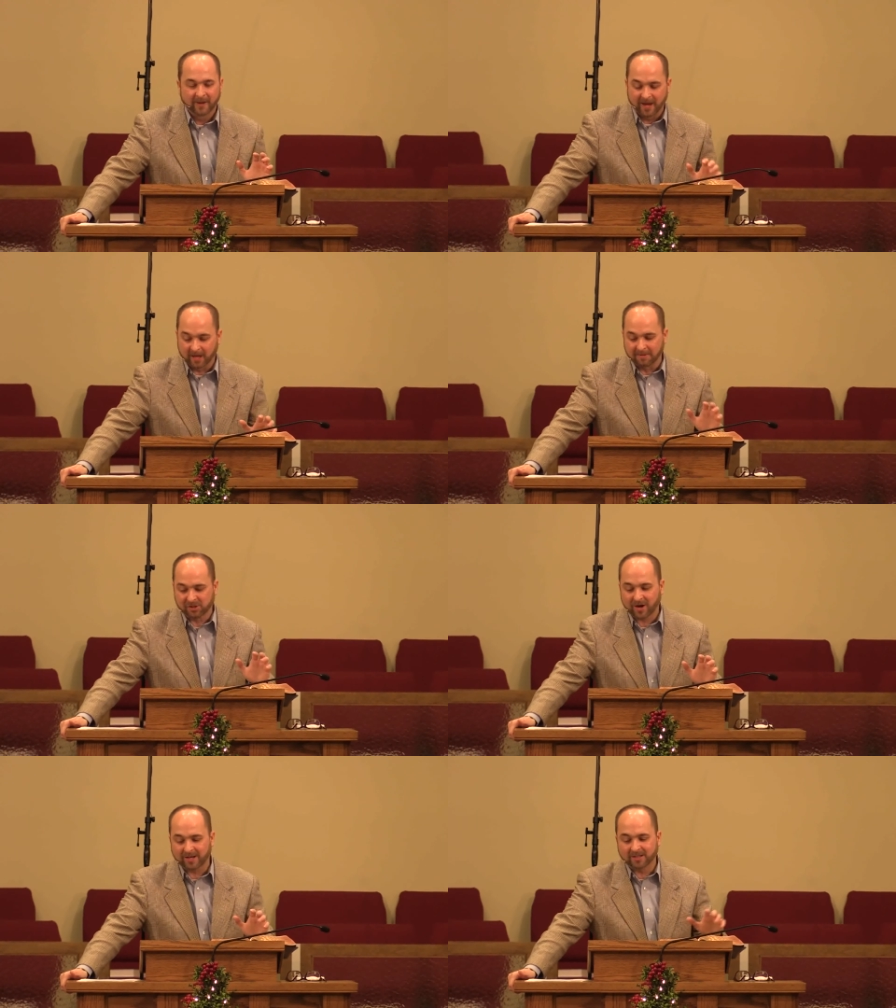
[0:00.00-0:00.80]
It can be
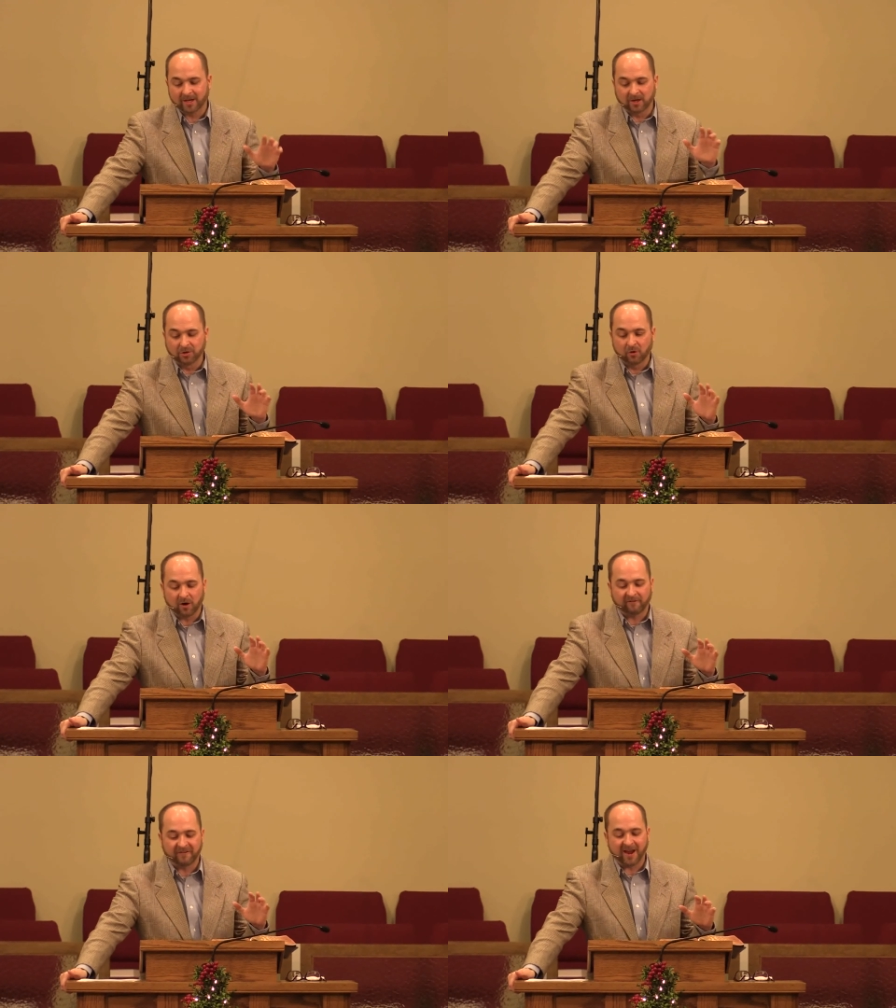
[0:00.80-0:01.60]
translated
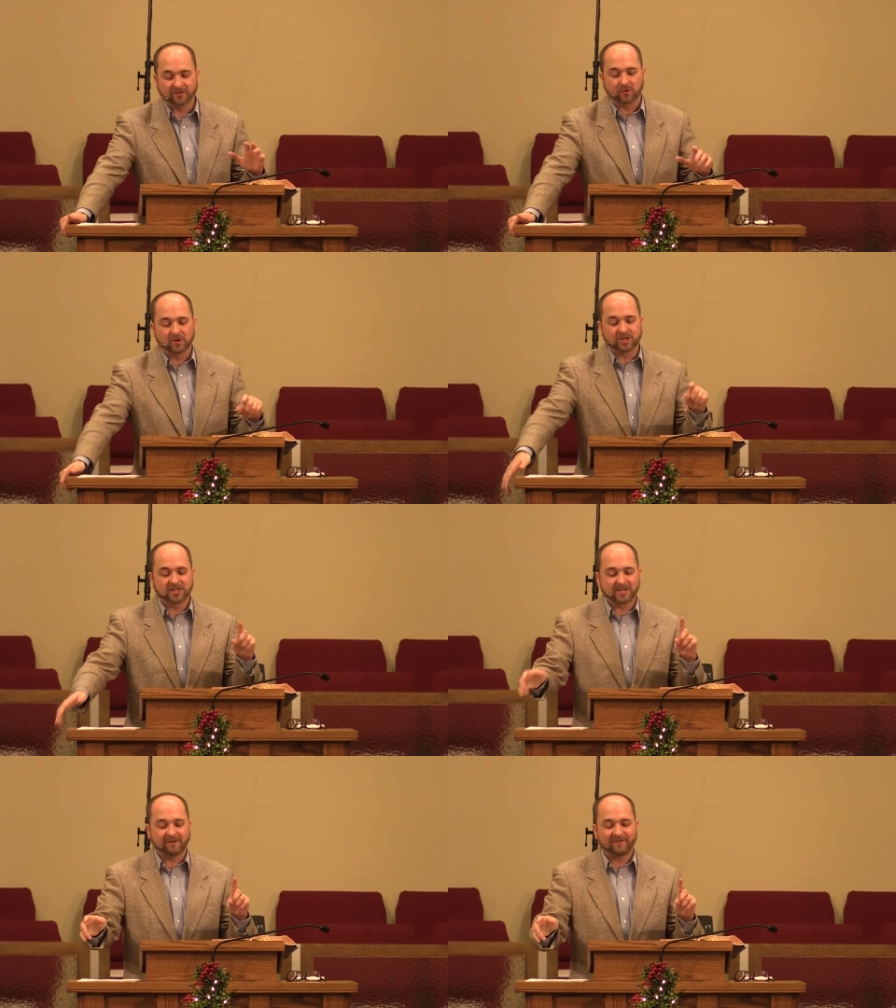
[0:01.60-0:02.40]
your faith or just
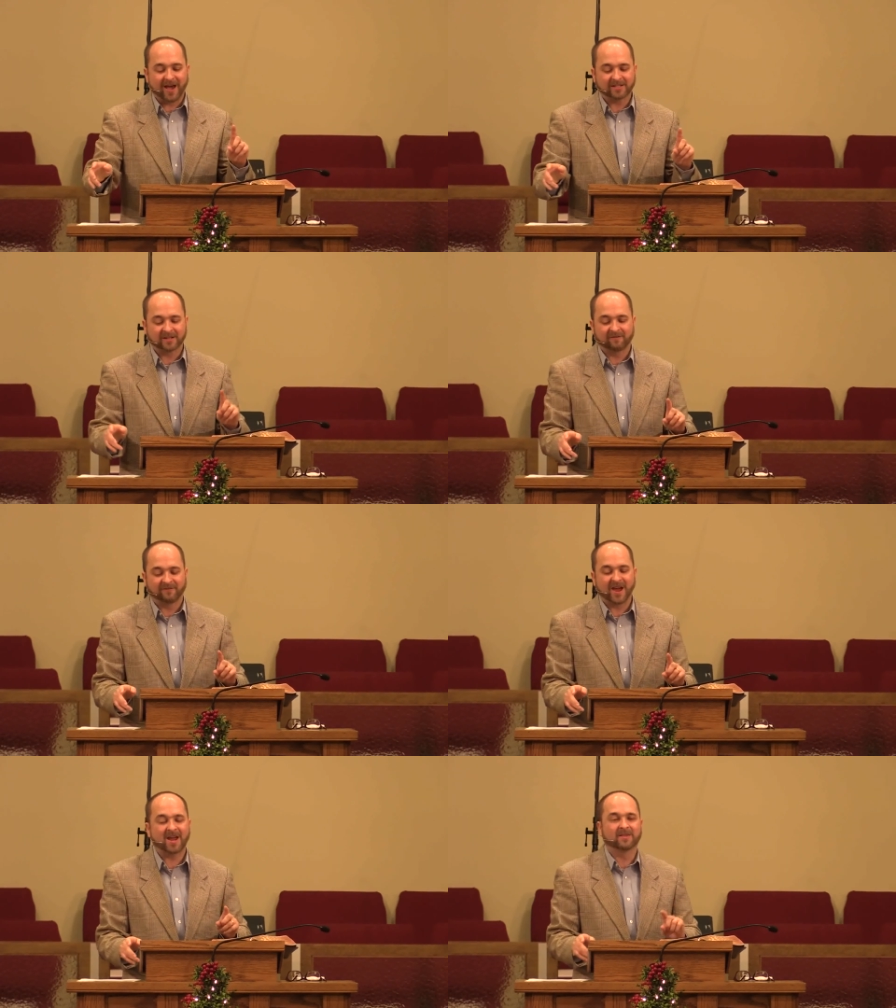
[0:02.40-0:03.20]
steadfast in
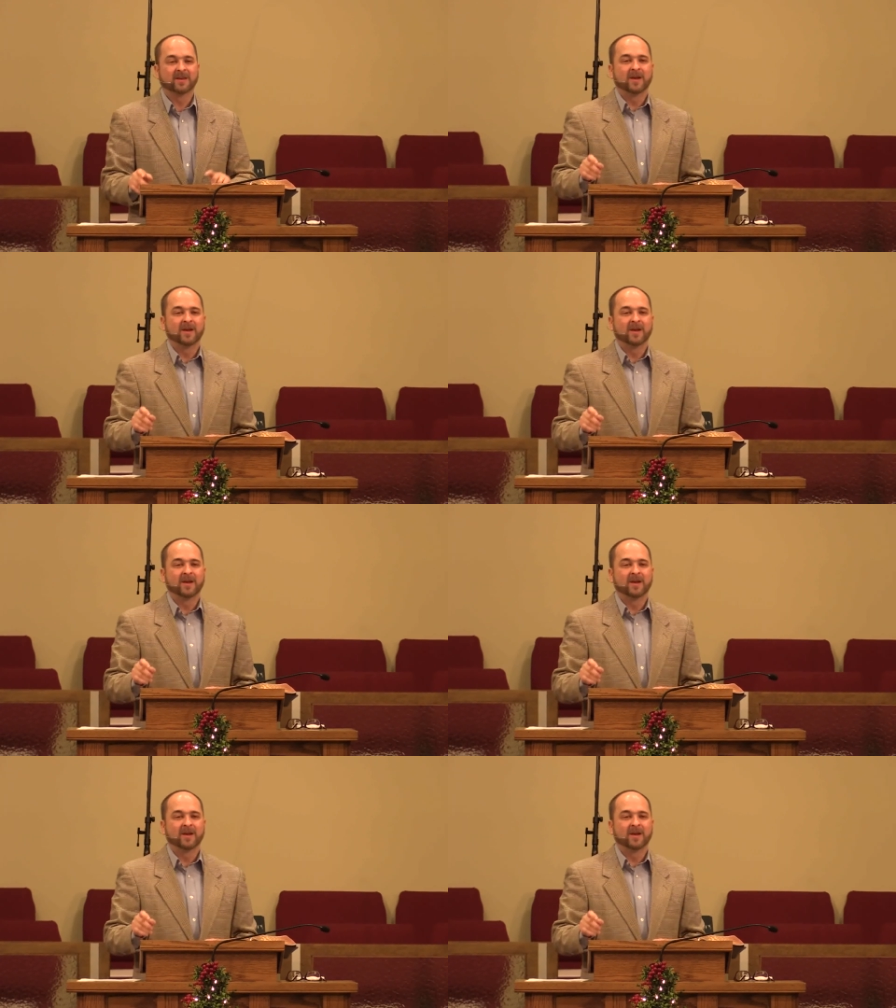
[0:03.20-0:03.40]
faith.